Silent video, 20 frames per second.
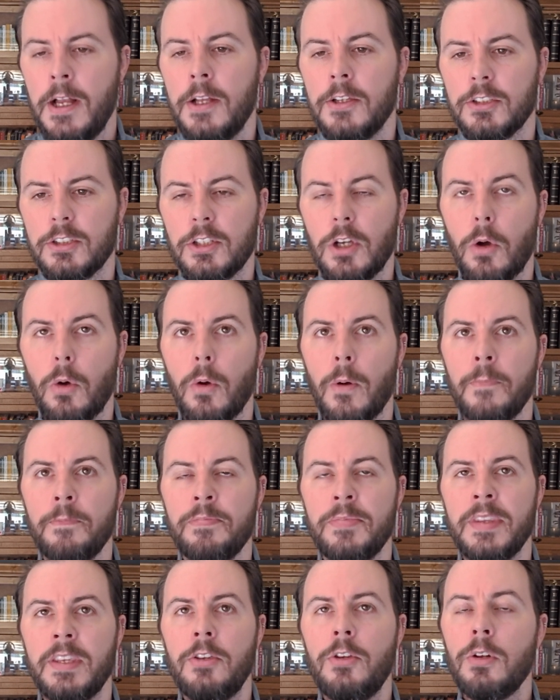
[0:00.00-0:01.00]
So
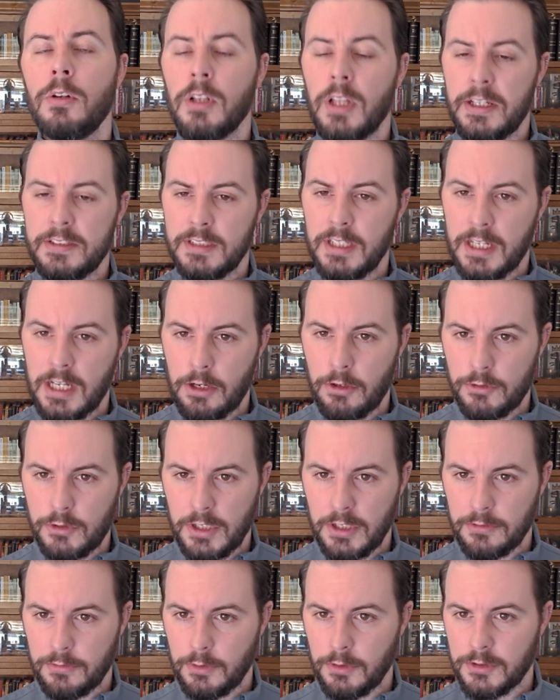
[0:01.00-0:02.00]
utilizing
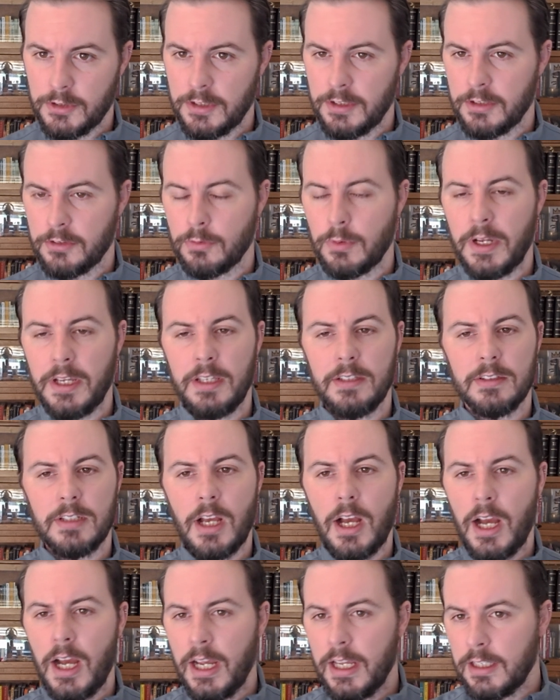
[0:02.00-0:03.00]
countertransference in this way is
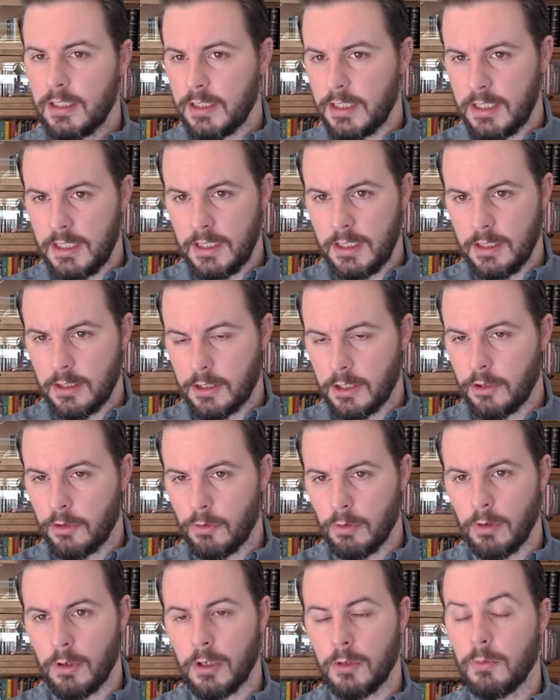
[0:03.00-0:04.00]
highly
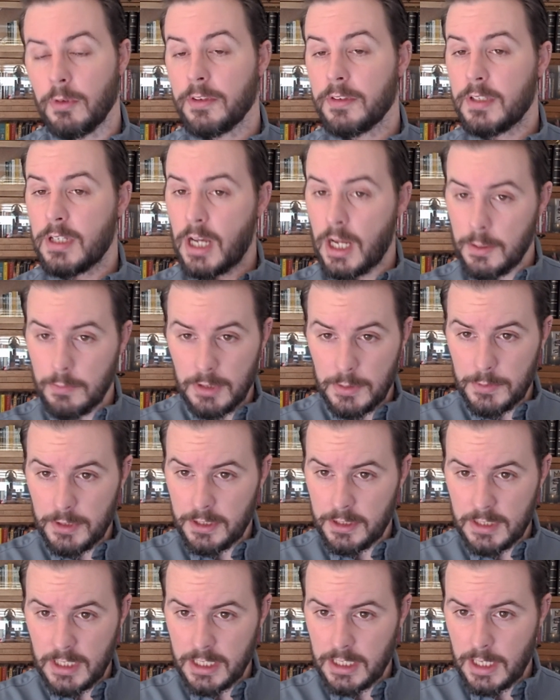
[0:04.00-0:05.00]
congruent with
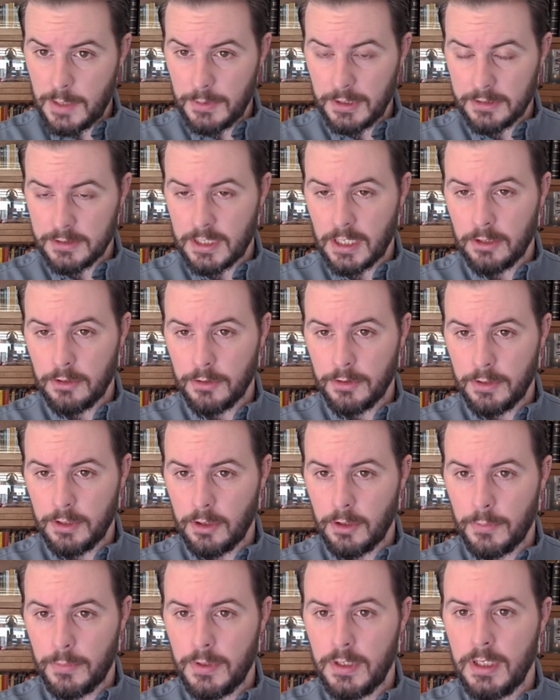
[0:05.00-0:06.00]
time-limited dynamic
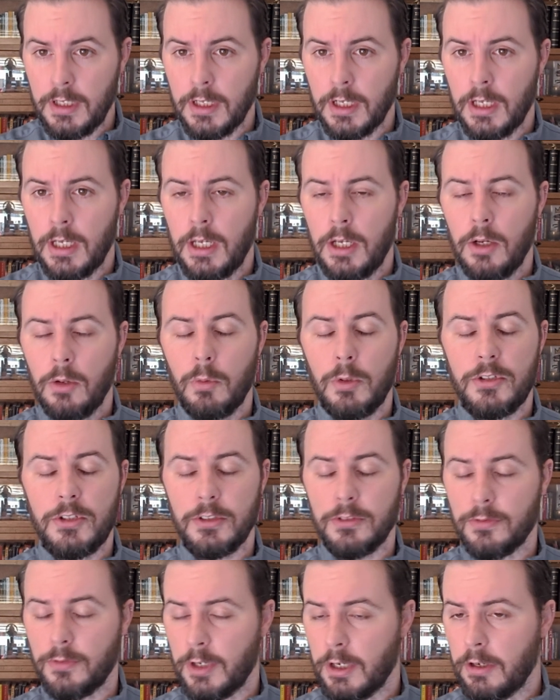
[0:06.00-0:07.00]
psychotherapy, which
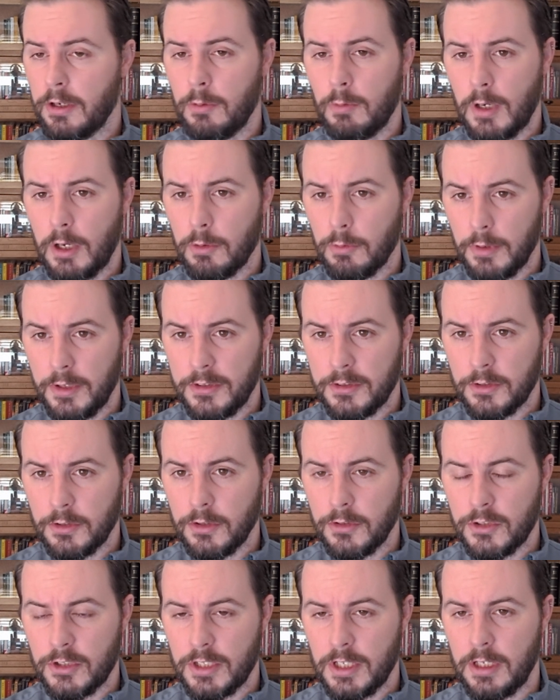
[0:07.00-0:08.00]
is very well
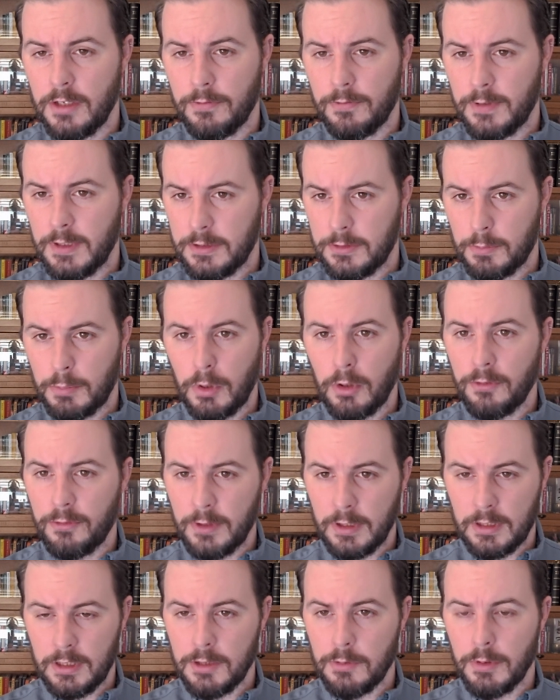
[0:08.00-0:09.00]
researched. It fits
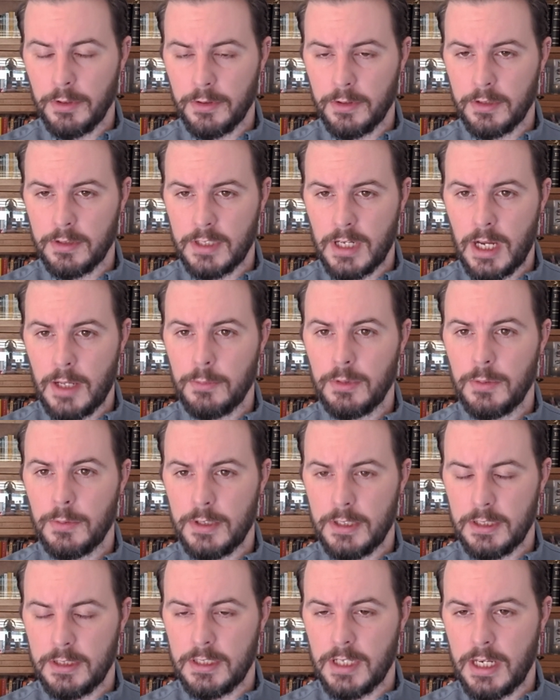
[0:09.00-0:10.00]
perfectly with the
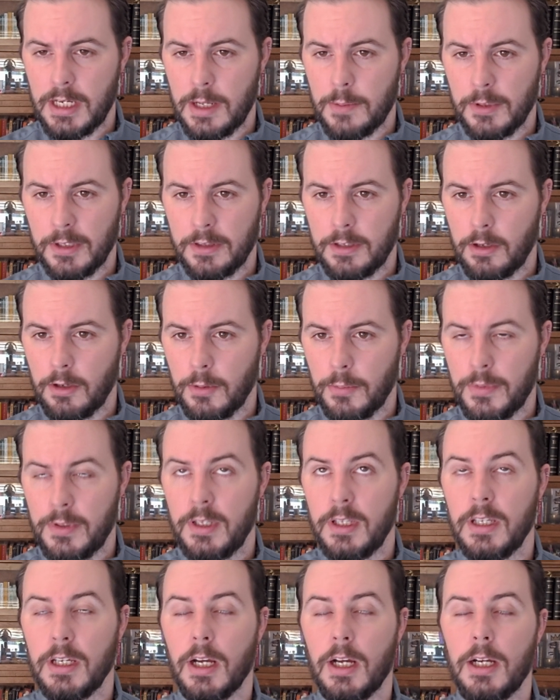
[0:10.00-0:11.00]
time-limited dynamic
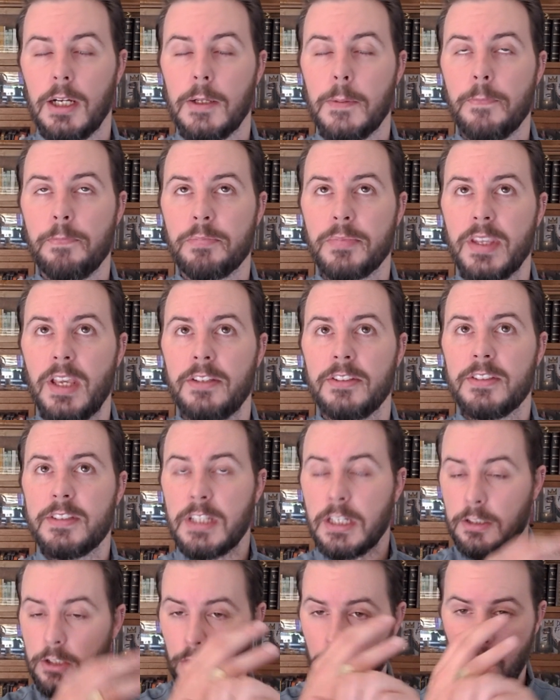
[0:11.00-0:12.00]
therapy
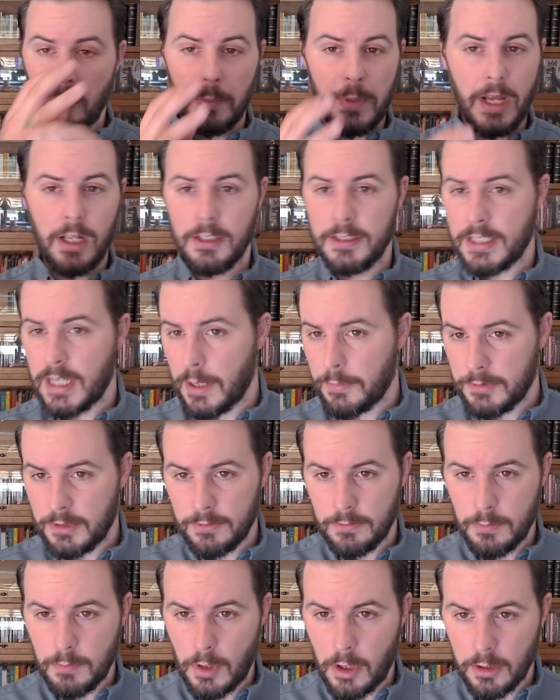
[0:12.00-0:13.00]
cyclical
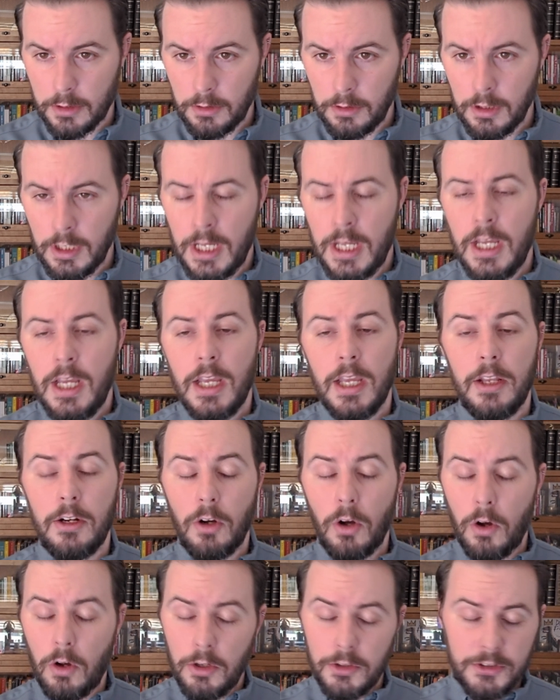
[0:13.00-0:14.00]
maladaptive model. It
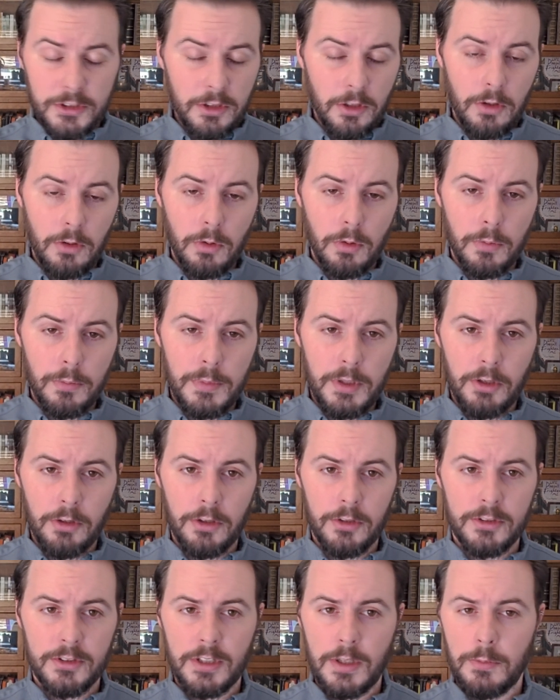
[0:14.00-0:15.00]
also
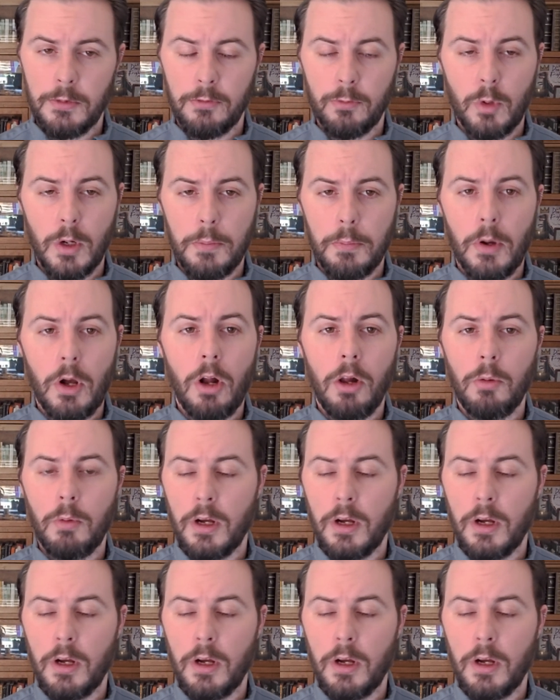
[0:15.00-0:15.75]
mirrors some of what Paul